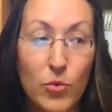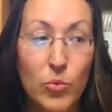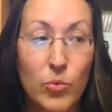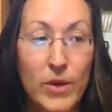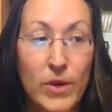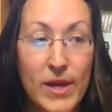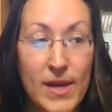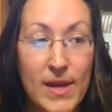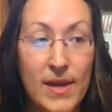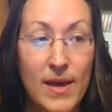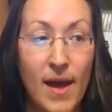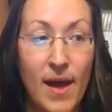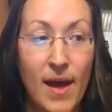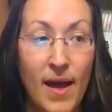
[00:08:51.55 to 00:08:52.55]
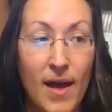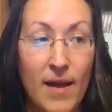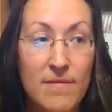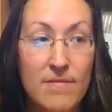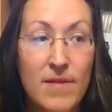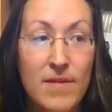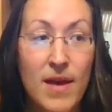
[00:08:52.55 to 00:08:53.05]
We
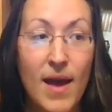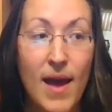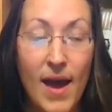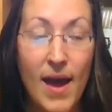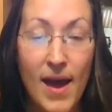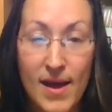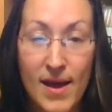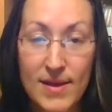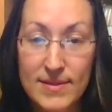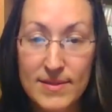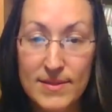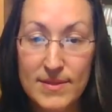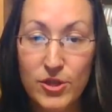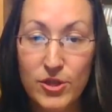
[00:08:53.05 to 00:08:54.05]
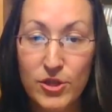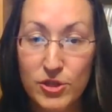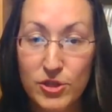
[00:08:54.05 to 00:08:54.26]
have asked her,